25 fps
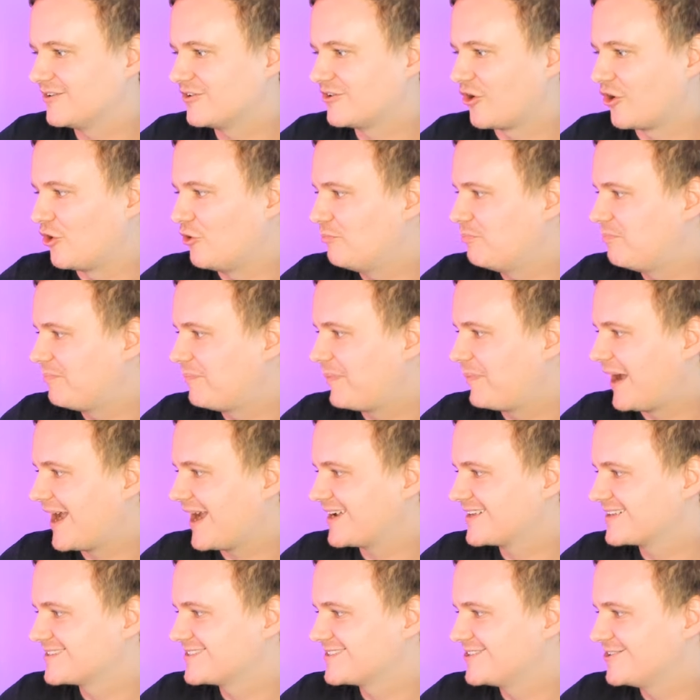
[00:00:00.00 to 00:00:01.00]
go
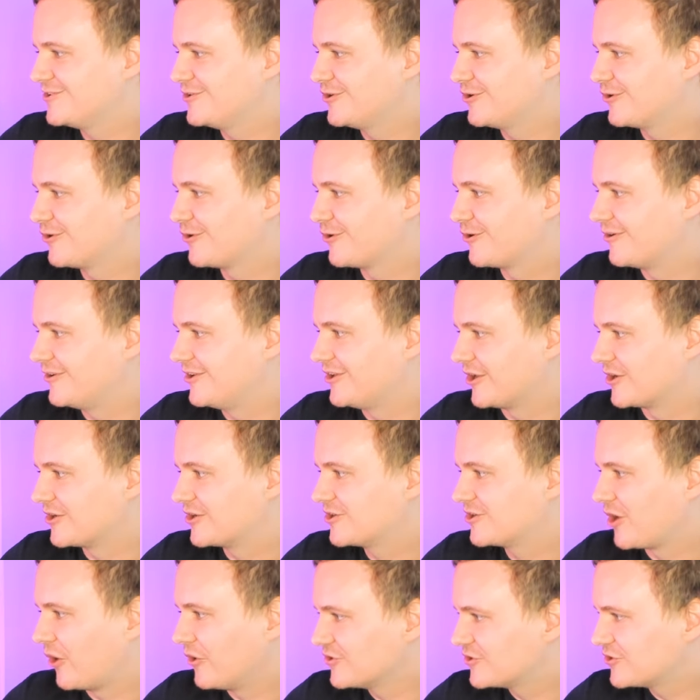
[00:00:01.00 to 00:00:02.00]
back to your you know
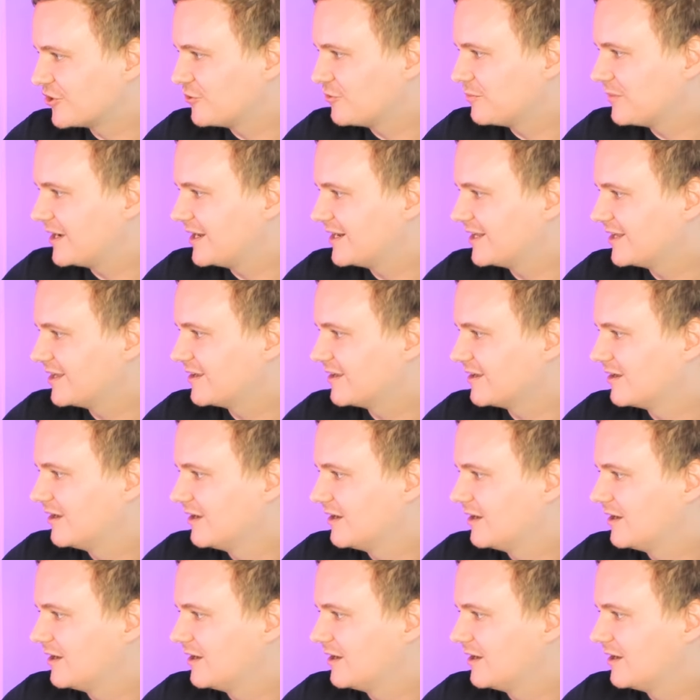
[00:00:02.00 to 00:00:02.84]
GoToMeeting,